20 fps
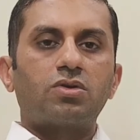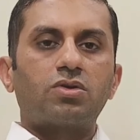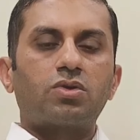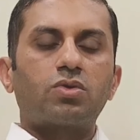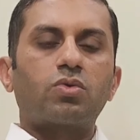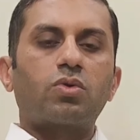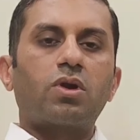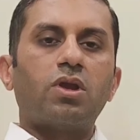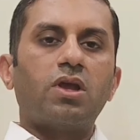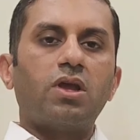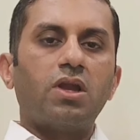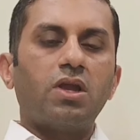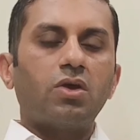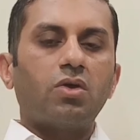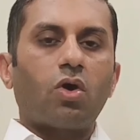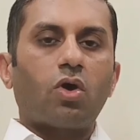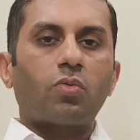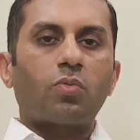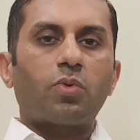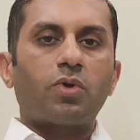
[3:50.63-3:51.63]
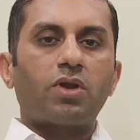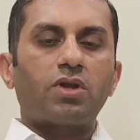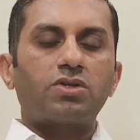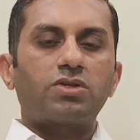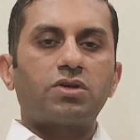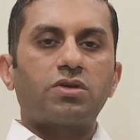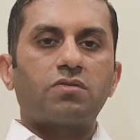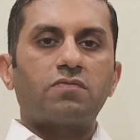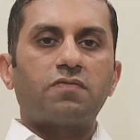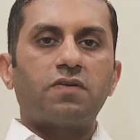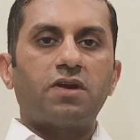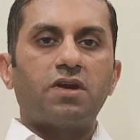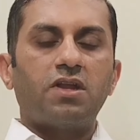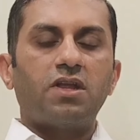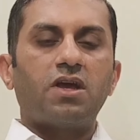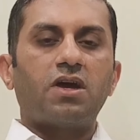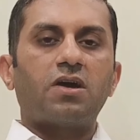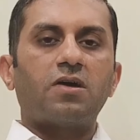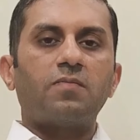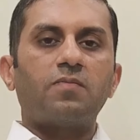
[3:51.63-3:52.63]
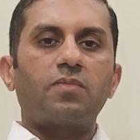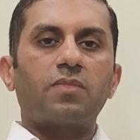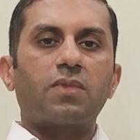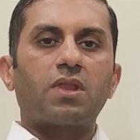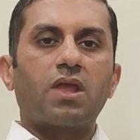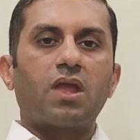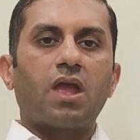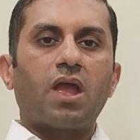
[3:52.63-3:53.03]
through Clearing Corporation of India